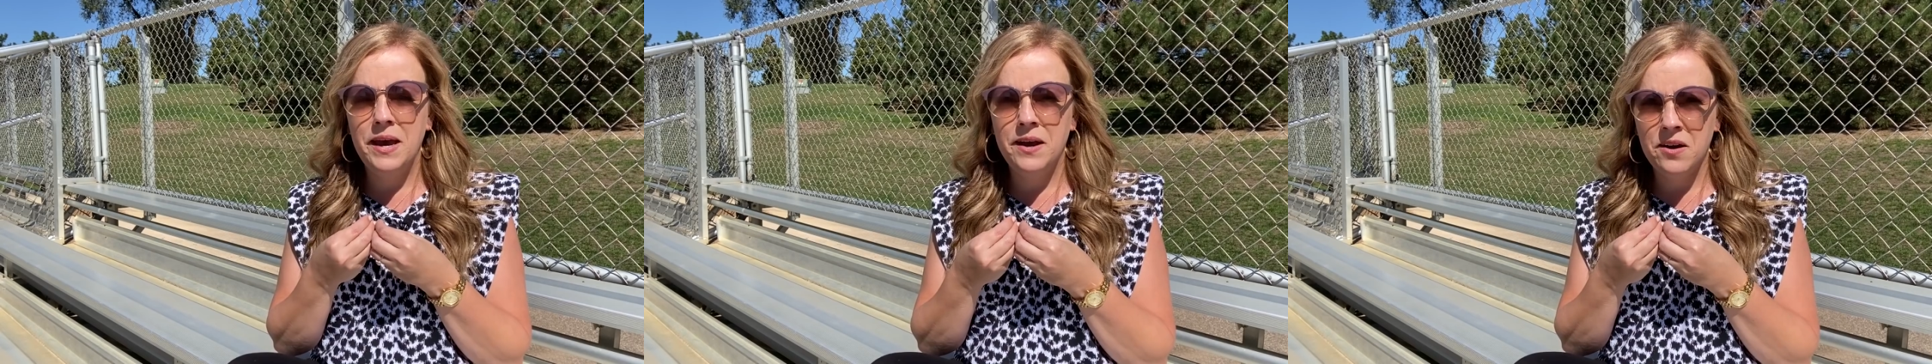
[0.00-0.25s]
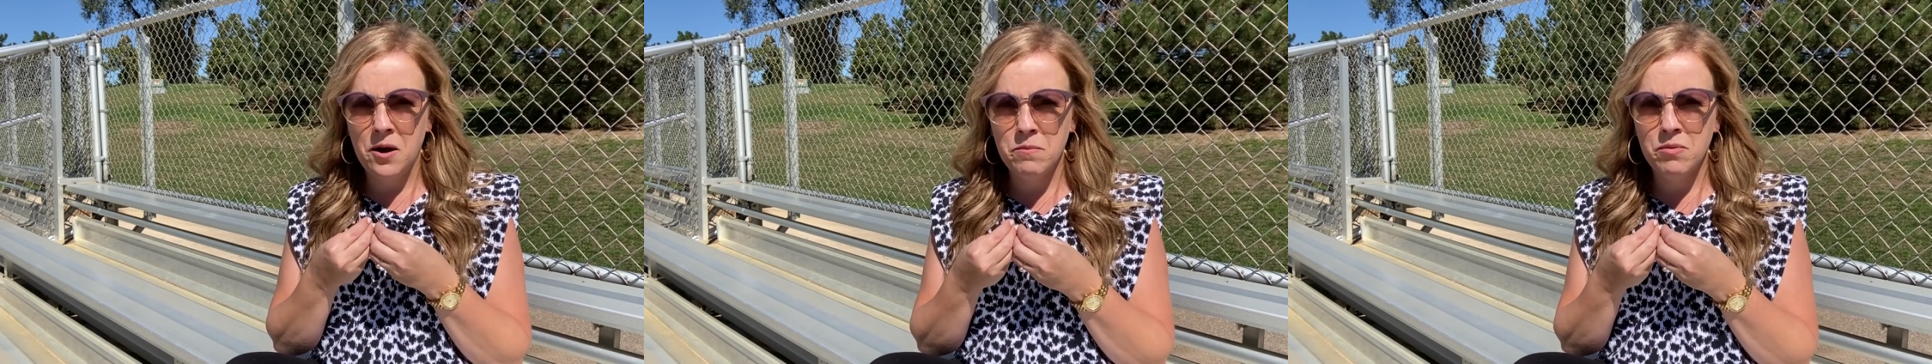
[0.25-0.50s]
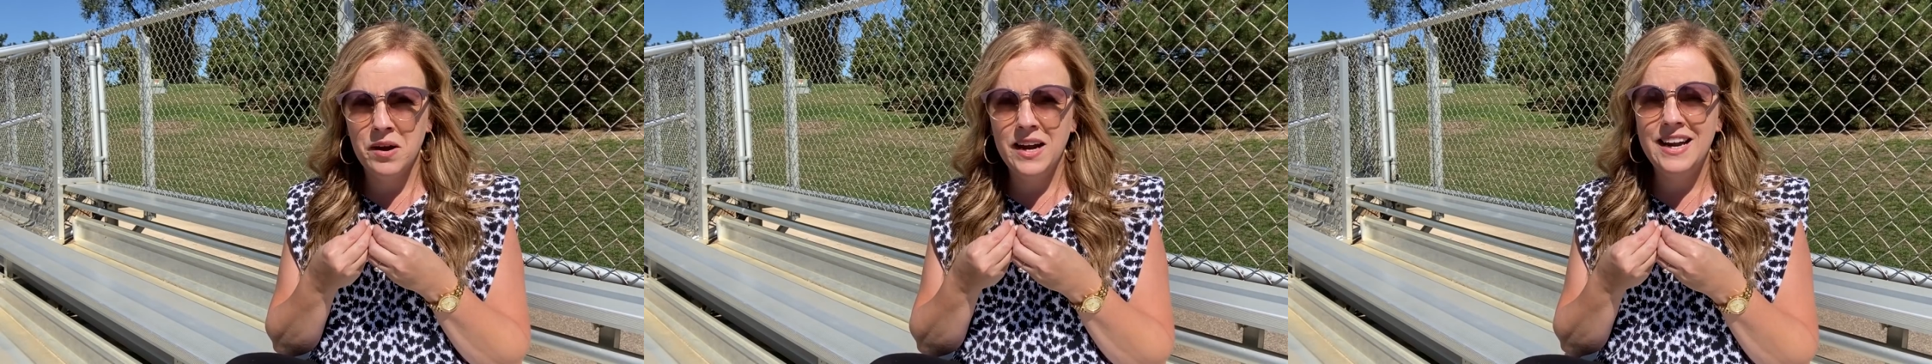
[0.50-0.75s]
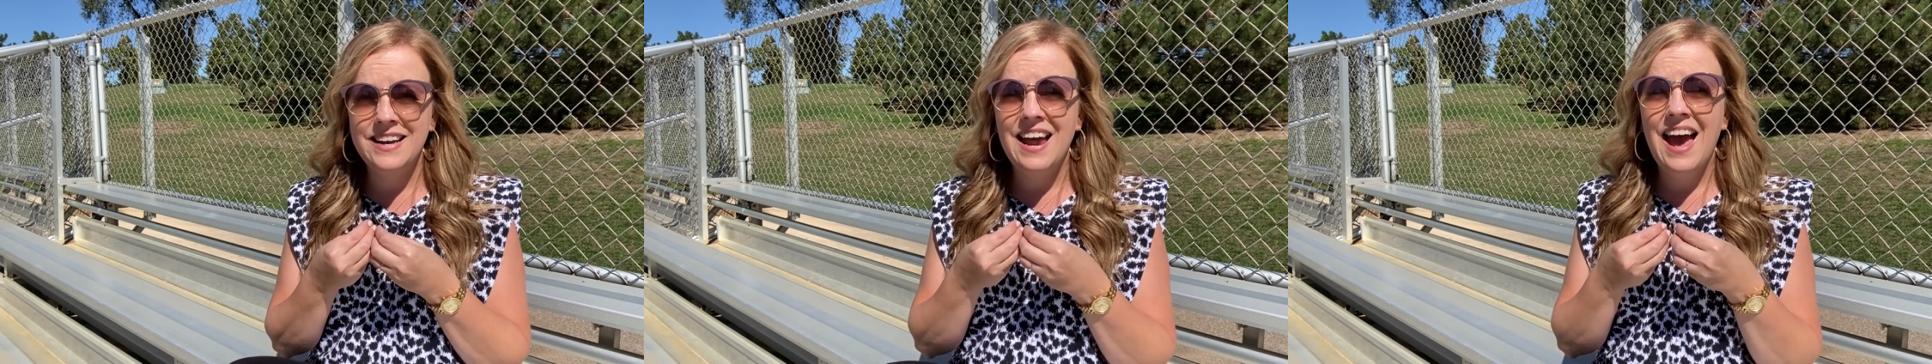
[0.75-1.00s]
in our
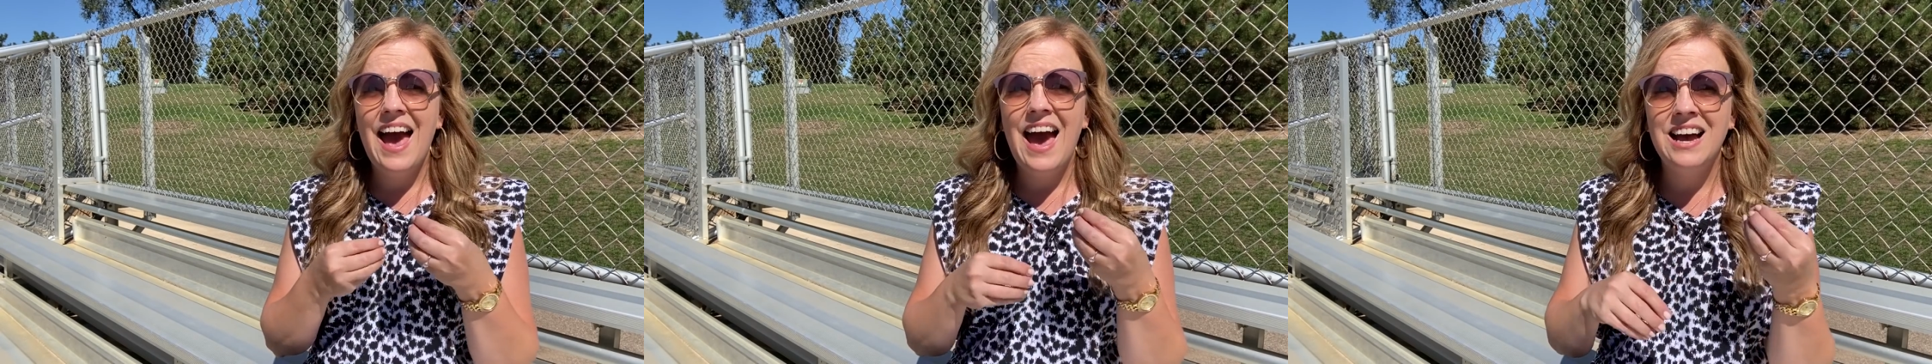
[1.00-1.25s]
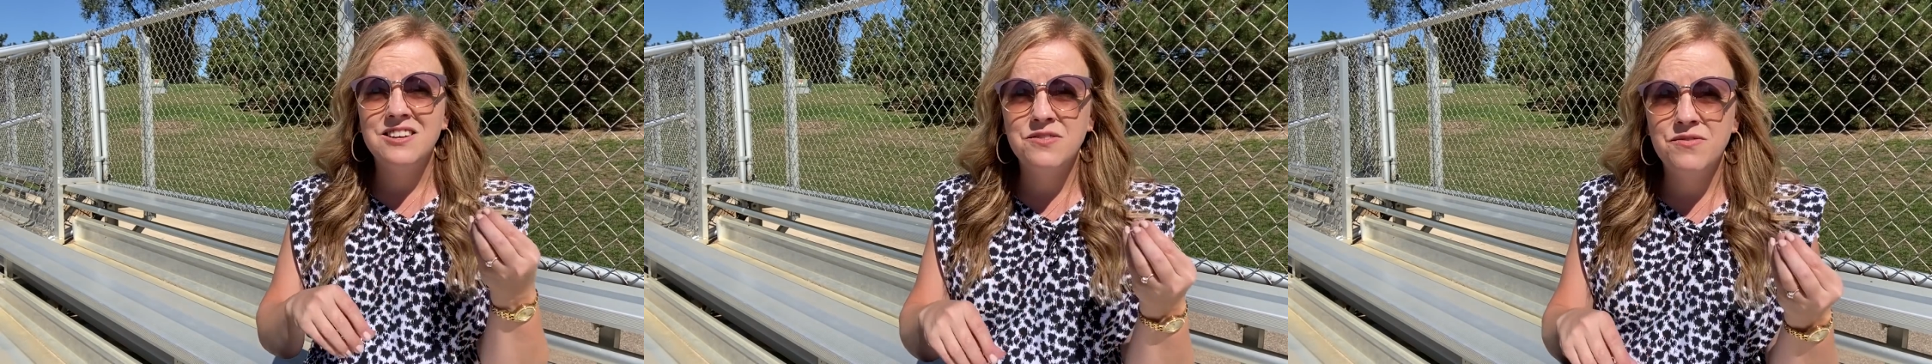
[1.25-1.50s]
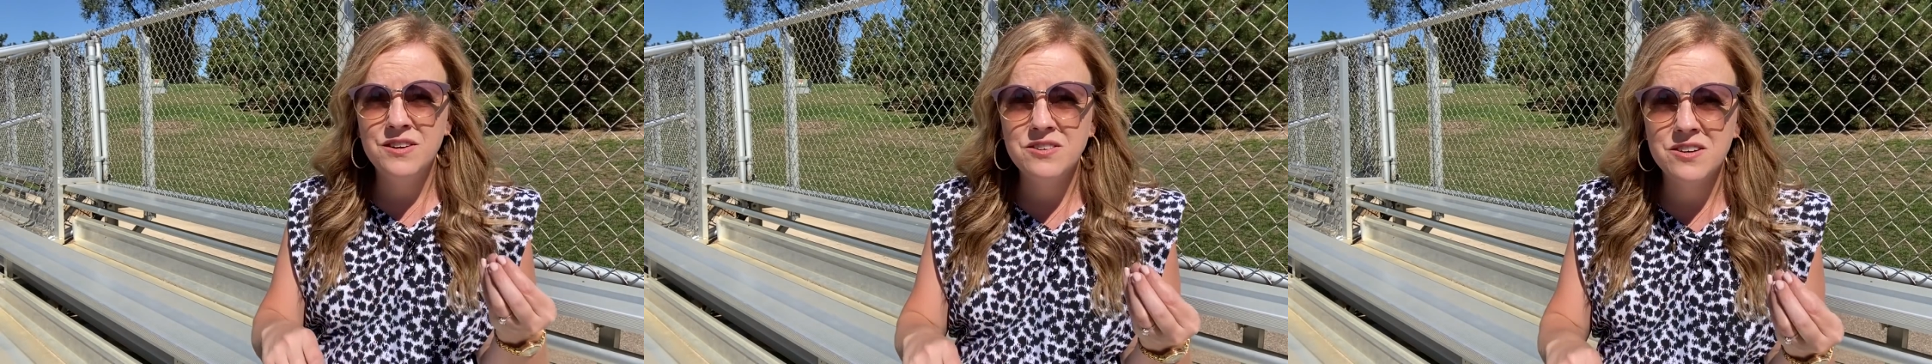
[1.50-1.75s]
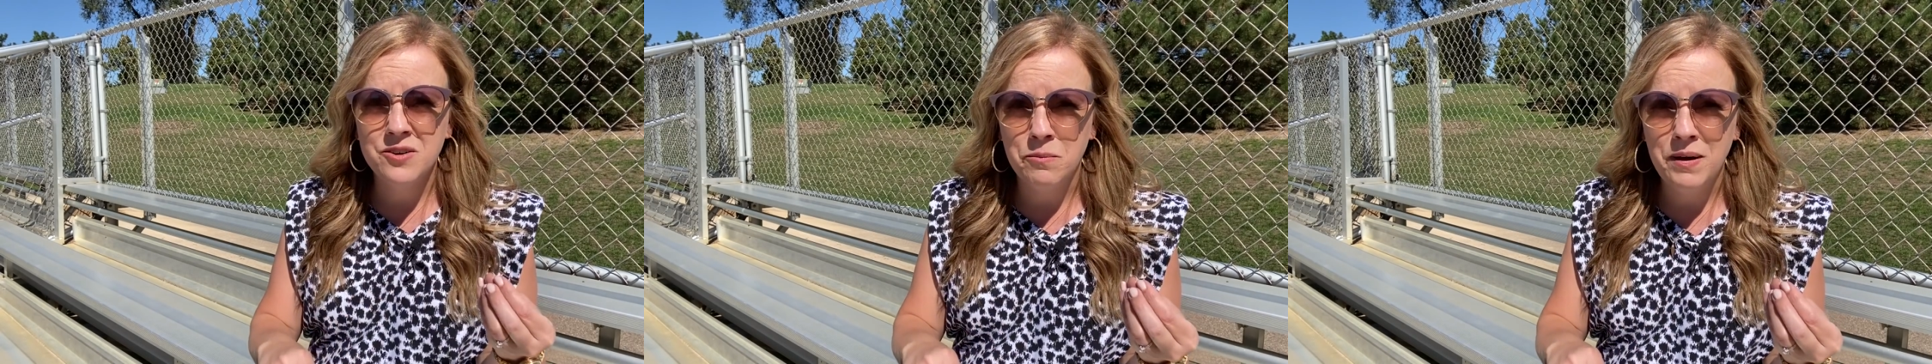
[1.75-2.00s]
brain as
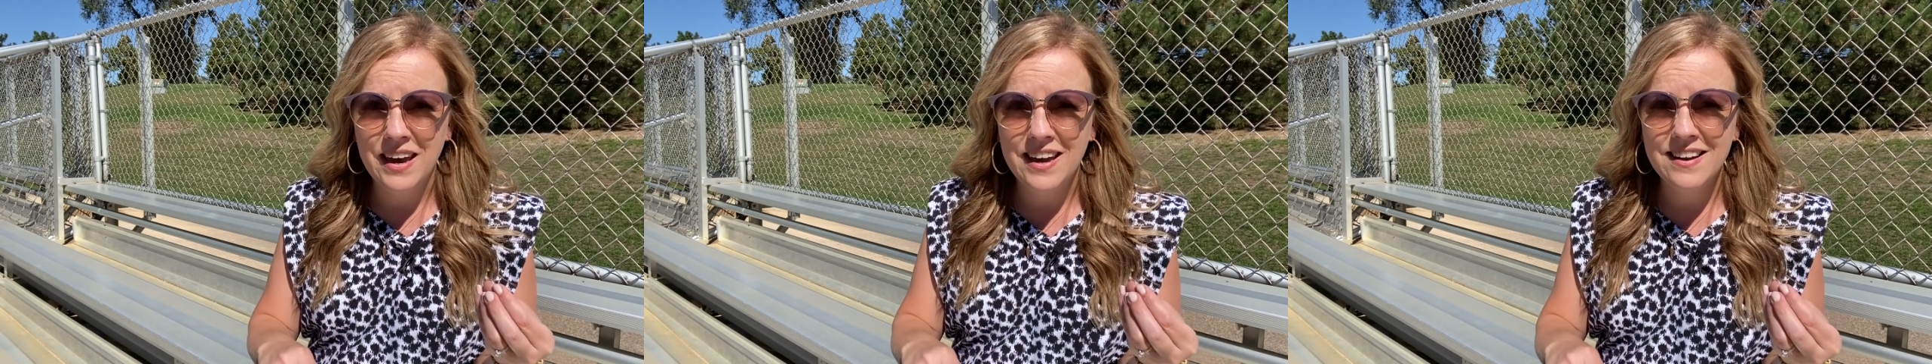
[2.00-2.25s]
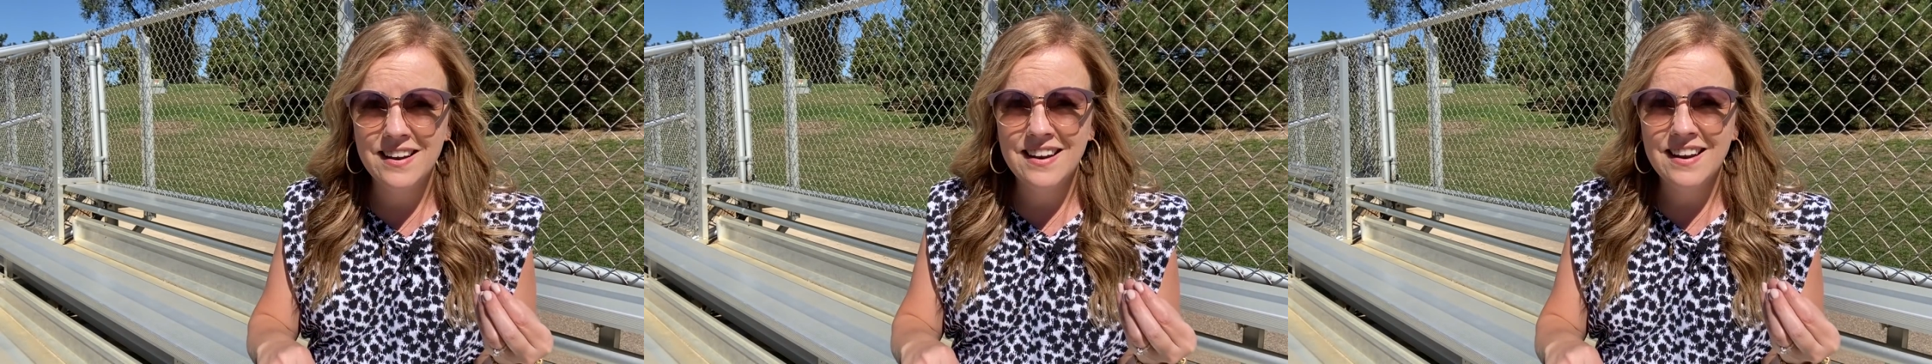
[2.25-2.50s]
physical pain.